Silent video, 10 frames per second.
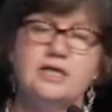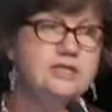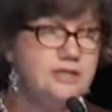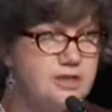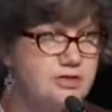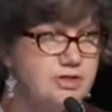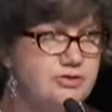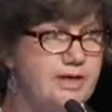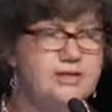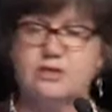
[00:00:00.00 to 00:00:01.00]
Sensory
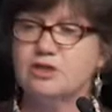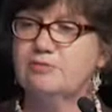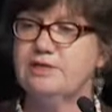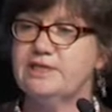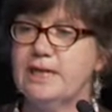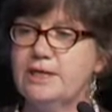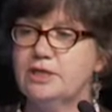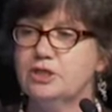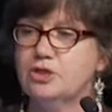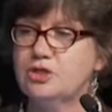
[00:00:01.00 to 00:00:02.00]
traits, it's got to be
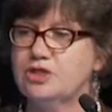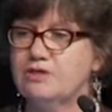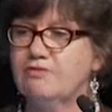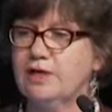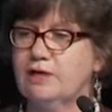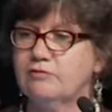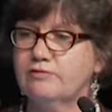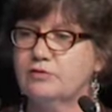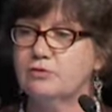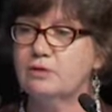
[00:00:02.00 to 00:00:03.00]
tender, juicy,
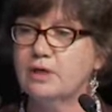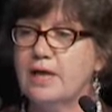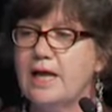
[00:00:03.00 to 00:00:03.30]
flavourful,